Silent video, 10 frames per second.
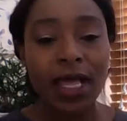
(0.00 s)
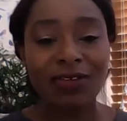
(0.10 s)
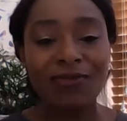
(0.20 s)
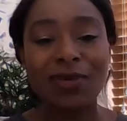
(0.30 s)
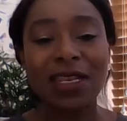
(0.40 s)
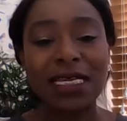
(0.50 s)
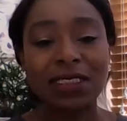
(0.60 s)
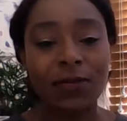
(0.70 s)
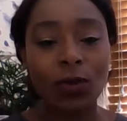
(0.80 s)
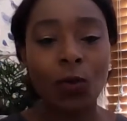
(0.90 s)
they've been
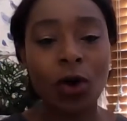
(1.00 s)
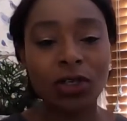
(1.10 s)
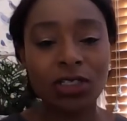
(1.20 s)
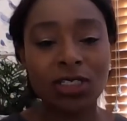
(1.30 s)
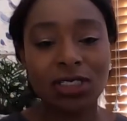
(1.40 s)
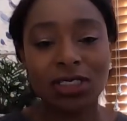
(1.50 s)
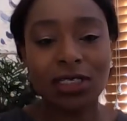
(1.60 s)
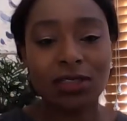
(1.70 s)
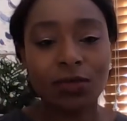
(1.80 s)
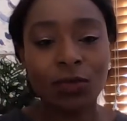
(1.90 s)
asking me, what does the
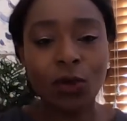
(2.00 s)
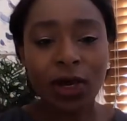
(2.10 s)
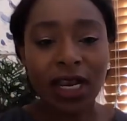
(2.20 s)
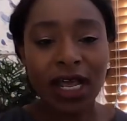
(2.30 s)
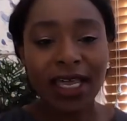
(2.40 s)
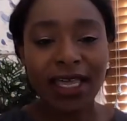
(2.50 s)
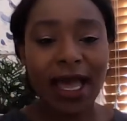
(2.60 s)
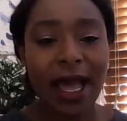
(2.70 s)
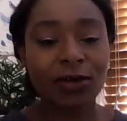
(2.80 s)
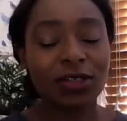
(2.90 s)
system look like?
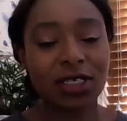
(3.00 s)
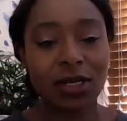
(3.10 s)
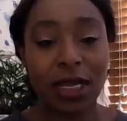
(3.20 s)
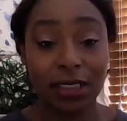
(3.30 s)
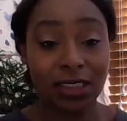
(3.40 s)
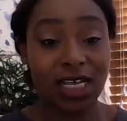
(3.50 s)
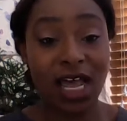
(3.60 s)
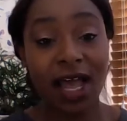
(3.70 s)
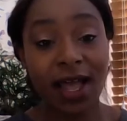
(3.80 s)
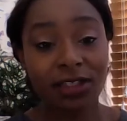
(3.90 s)
How does it
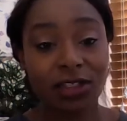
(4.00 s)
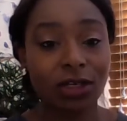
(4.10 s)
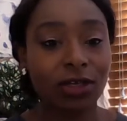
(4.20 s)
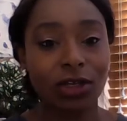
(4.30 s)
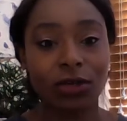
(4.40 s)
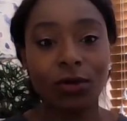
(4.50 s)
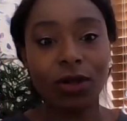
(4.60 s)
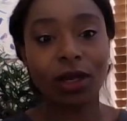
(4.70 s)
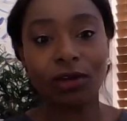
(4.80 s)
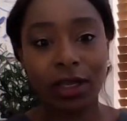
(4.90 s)
attach? And can you
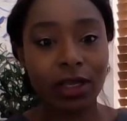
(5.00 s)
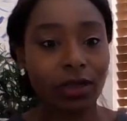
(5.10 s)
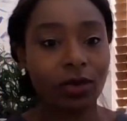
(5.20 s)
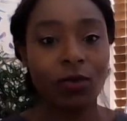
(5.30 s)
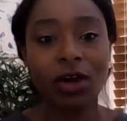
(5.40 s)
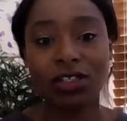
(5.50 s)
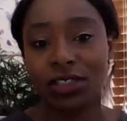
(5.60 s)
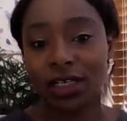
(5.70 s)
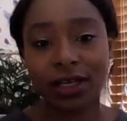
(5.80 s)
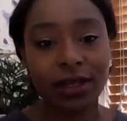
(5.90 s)
color it? Can you wash
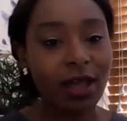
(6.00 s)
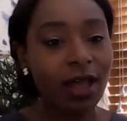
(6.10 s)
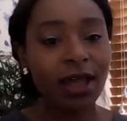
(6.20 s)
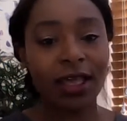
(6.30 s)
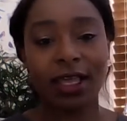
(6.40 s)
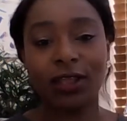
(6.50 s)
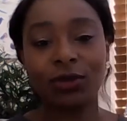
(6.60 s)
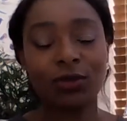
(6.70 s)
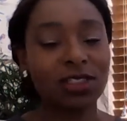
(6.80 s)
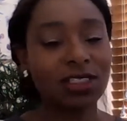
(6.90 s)
it? Can
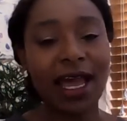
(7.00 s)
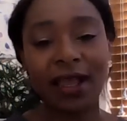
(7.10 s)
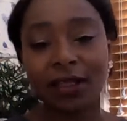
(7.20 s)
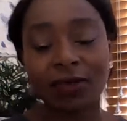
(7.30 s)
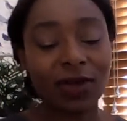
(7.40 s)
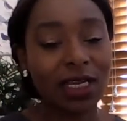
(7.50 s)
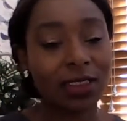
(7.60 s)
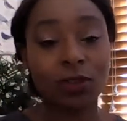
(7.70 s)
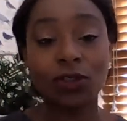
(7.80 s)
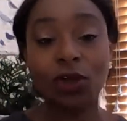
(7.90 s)
you style it? They've been
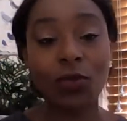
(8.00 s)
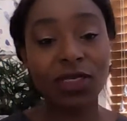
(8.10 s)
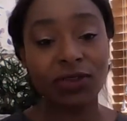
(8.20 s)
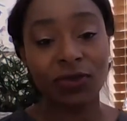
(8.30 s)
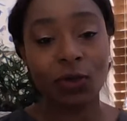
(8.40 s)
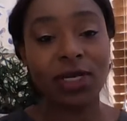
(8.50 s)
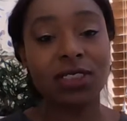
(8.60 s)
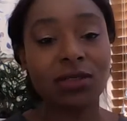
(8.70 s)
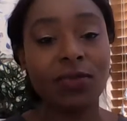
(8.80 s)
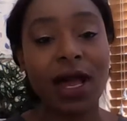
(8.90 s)
asking so many different
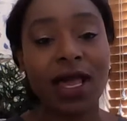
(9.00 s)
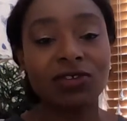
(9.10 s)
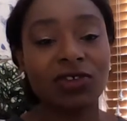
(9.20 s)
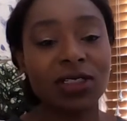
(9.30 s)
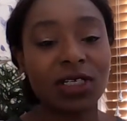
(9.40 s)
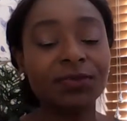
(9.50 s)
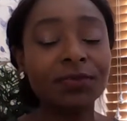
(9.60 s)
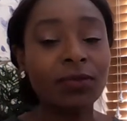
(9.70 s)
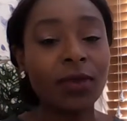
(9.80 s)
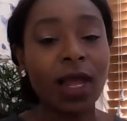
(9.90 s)
questions about hair
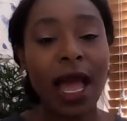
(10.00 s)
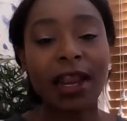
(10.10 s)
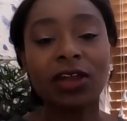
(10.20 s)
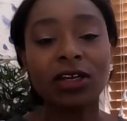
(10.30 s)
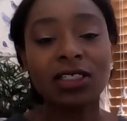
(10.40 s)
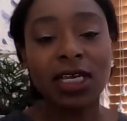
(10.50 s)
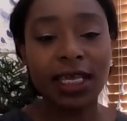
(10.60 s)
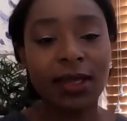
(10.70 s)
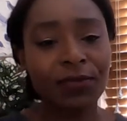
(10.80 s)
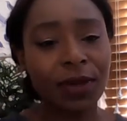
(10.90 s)
stranding. And I'm going to take
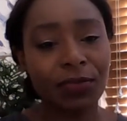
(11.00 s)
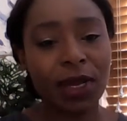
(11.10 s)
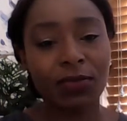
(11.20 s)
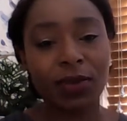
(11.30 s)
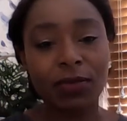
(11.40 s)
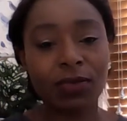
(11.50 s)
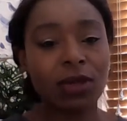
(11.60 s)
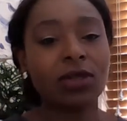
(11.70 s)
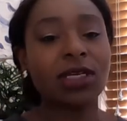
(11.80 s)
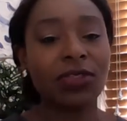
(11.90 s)
it bit by bit,
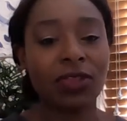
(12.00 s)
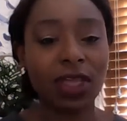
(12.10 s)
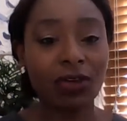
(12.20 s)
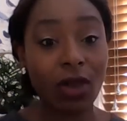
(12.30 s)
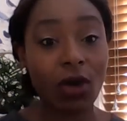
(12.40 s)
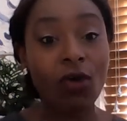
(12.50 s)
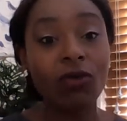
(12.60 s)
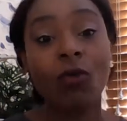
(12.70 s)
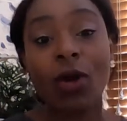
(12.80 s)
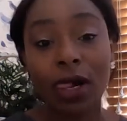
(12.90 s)
because I think if I
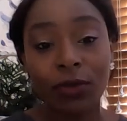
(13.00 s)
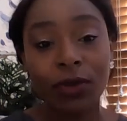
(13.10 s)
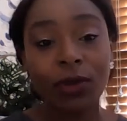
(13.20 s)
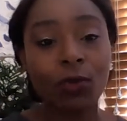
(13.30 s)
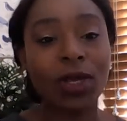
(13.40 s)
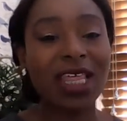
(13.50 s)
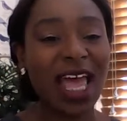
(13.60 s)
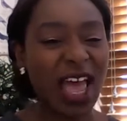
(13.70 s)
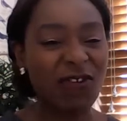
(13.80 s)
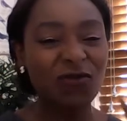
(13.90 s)
overwhelm you with
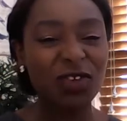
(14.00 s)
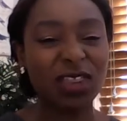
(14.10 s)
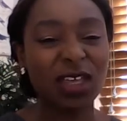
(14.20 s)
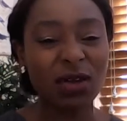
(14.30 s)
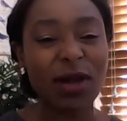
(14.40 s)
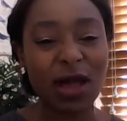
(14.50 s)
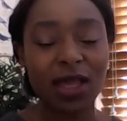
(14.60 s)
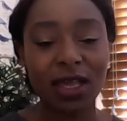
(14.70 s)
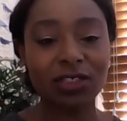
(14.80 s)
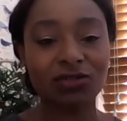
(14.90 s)
everything about
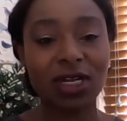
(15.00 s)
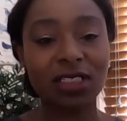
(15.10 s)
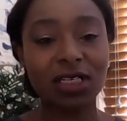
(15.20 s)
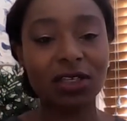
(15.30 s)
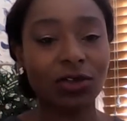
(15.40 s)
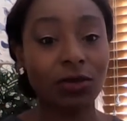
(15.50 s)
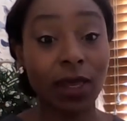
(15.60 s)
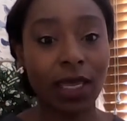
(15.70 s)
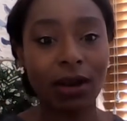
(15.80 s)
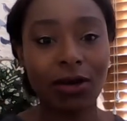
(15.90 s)
hair stranding, you may
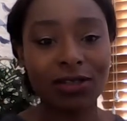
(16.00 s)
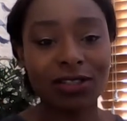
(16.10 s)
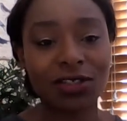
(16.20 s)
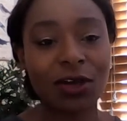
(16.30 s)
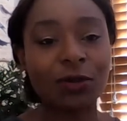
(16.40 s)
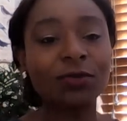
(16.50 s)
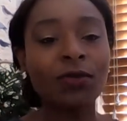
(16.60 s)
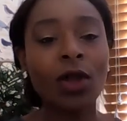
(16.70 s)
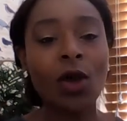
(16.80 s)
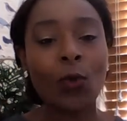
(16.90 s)
get lost. So
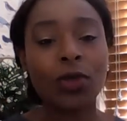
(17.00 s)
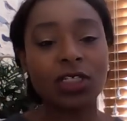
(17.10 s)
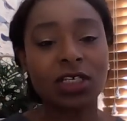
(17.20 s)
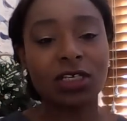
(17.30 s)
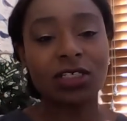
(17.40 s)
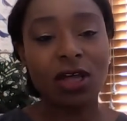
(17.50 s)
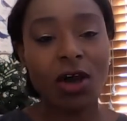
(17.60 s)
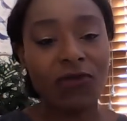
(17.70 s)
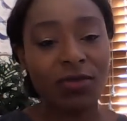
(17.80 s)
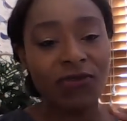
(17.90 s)
we're just going to
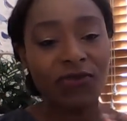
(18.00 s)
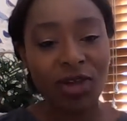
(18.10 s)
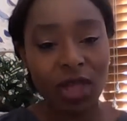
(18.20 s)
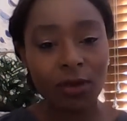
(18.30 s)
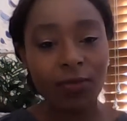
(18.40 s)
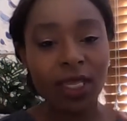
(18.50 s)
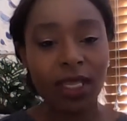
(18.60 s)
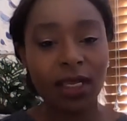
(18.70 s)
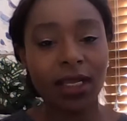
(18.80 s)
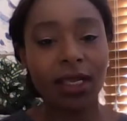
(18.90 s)
start from the very
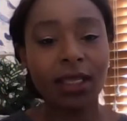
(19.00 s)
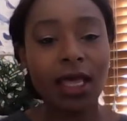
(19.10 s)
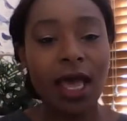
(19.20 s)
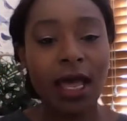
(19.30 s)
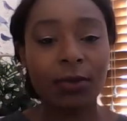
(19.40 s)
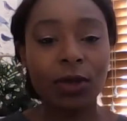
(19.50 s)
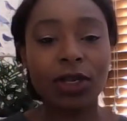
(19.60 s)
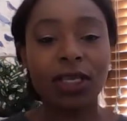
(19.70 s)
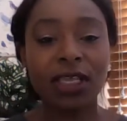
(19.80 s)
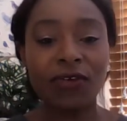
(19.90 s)
beginning. I'm going
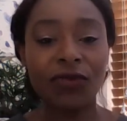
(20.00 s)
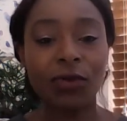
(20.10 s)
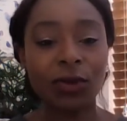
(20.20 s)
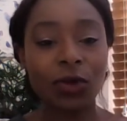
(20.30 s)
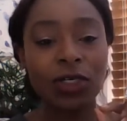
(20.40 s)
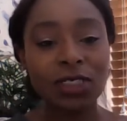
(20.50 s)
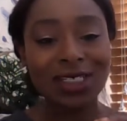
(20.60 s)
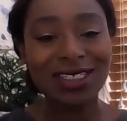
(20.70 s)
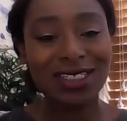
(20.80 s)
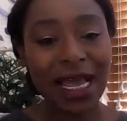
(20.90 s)
to give you an
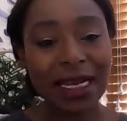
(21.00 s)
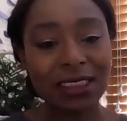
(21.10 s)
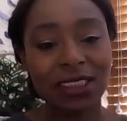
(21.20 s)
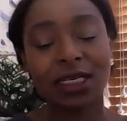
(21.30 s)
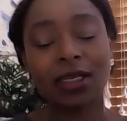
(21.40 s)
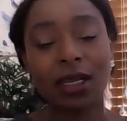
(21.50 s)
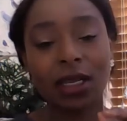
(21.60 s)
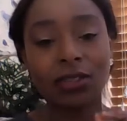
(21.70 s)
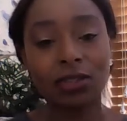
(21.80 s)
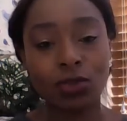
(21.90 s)
understanding
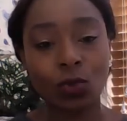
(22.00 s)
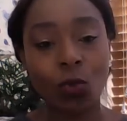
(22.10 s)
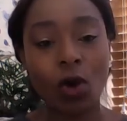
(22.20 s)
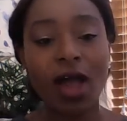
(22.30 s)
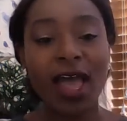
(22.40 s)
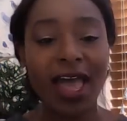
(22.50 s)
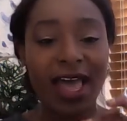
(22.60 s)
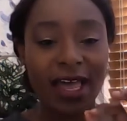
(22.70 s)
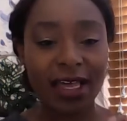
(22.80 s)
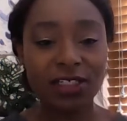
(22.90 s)
as to what
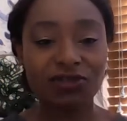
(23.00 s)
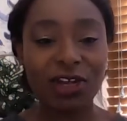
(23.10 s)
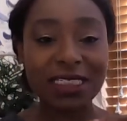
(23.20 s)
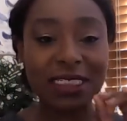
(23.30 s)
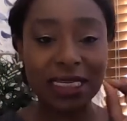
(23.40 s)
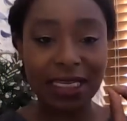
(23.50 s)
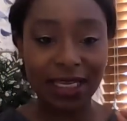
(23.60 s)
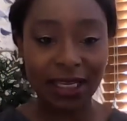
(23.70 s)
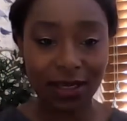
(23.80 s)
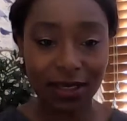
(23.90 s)
hair stranding
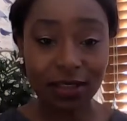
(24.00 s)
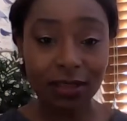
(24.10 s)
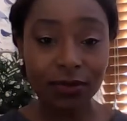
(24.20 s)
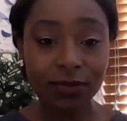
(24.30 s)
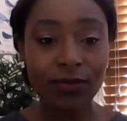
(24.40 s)
is,